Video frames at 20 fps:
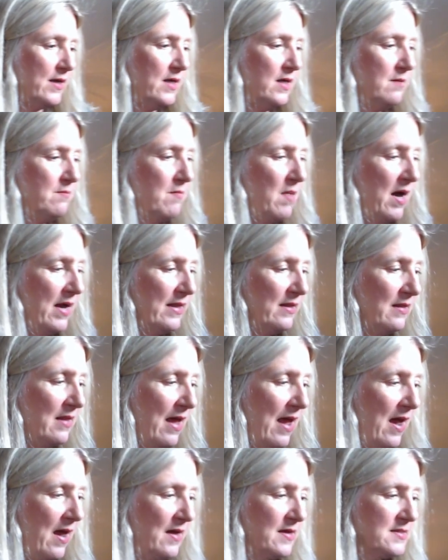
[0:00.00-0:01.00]
in my
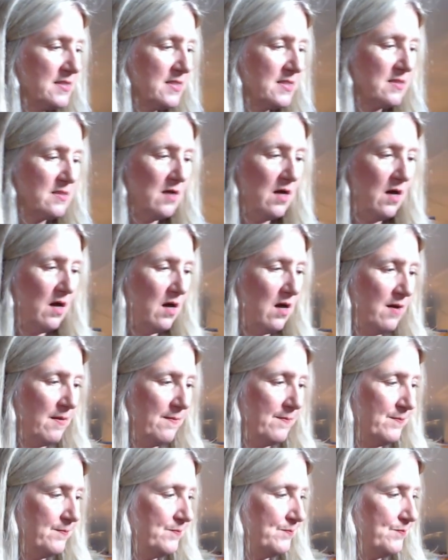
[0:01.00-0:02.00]
last
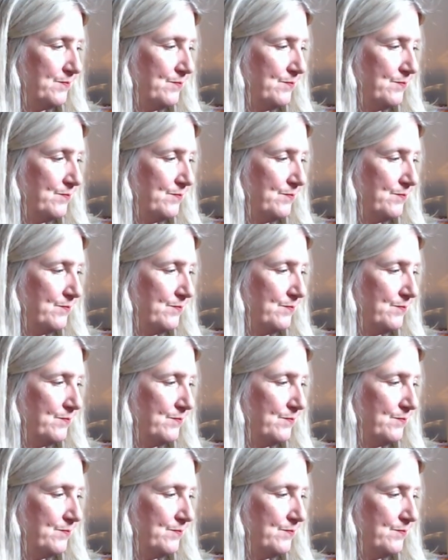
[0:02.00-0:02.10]
um,